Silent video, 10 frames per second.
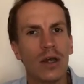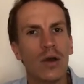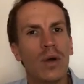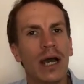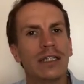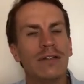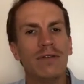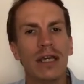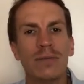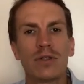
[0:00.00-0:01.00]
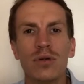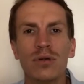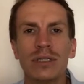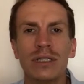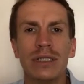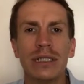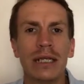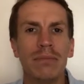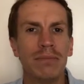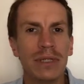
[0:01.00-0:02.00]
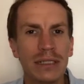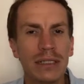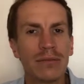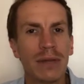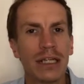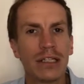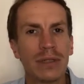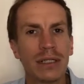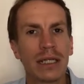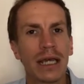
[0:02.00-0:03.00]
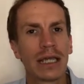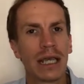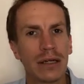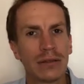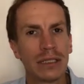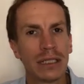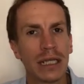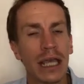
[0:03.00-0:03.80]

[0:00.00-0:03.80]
where I developed courses in business management, accounting,